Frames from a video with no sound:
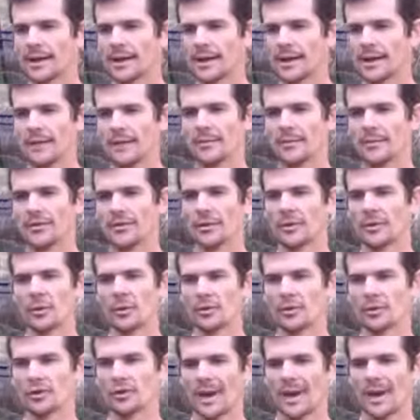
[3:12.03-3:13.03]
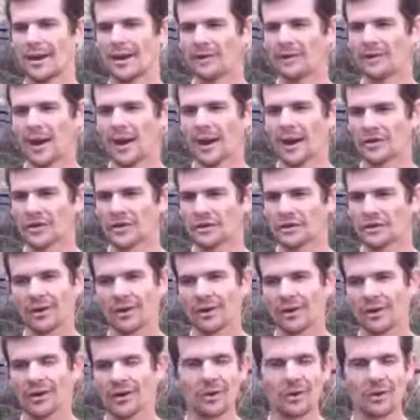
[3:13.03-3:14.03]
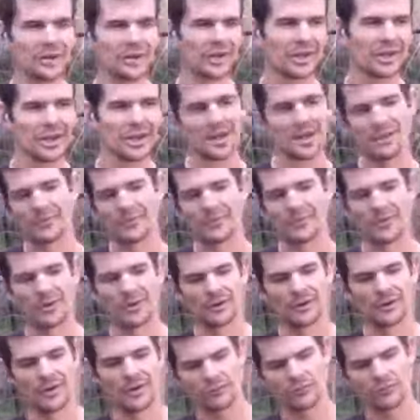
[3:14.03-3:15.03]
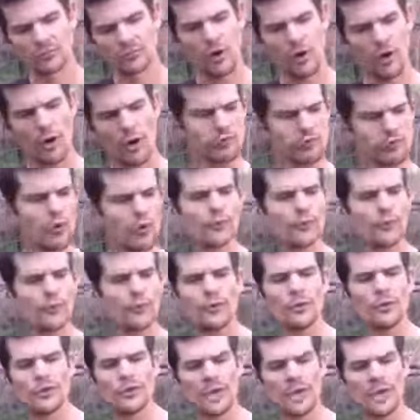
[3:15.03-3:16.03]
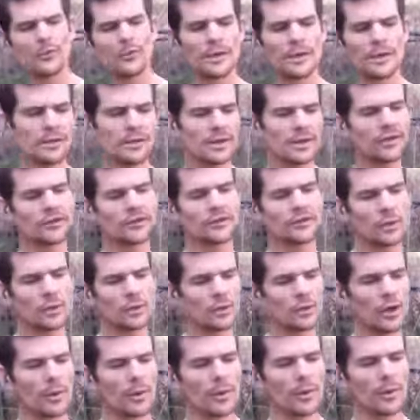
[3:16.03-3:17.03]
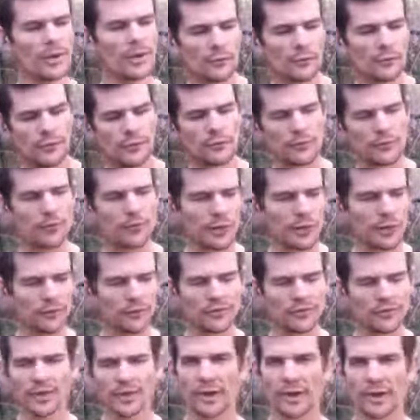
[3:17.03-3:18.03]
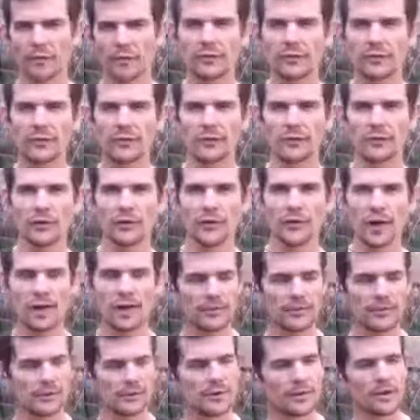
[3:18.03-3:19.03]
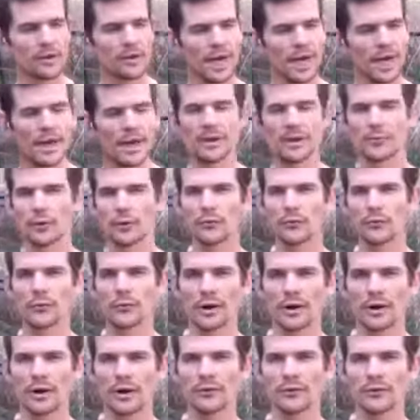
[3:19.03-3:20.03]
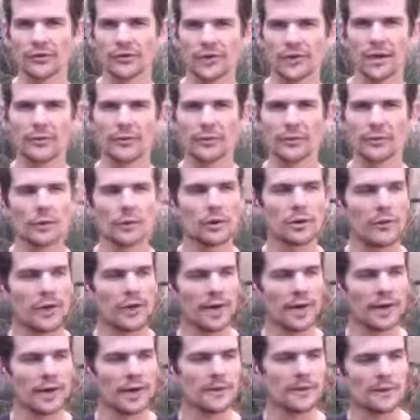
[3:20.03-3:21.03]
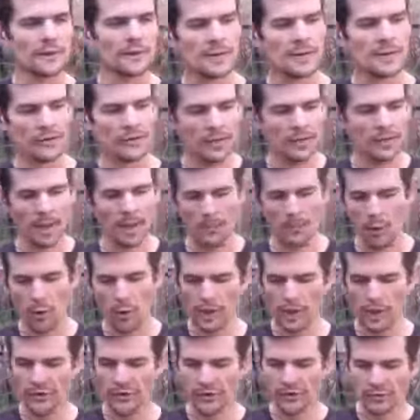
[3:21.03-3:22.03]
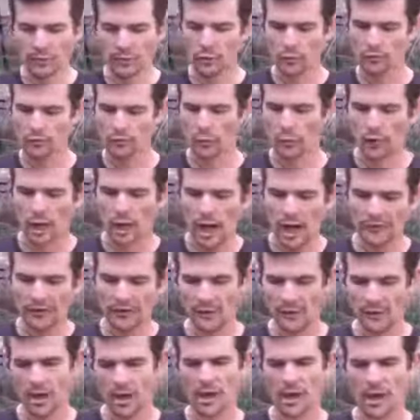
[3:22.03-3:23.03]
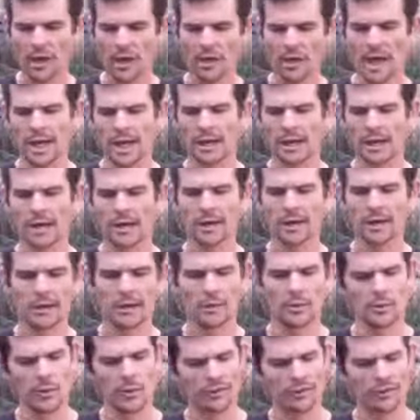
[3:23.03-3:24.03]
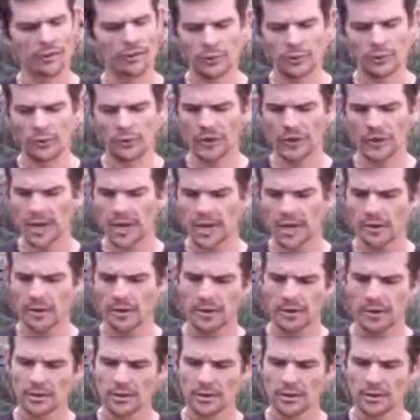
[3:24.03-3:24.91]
Um, I was in a bookshop, I had a voucher and I didn't know what to get. And I, I was like, raw, raw, foods, yeah, I mean, that's cool. I'm eating fruit for breakfast now. I've had Fit for Life and eating fruit for breakfast. Yeah, I feel good on that. So I pick up Paul Nison's book, Raw Life, and I'm like, hang on, what's this dude saying?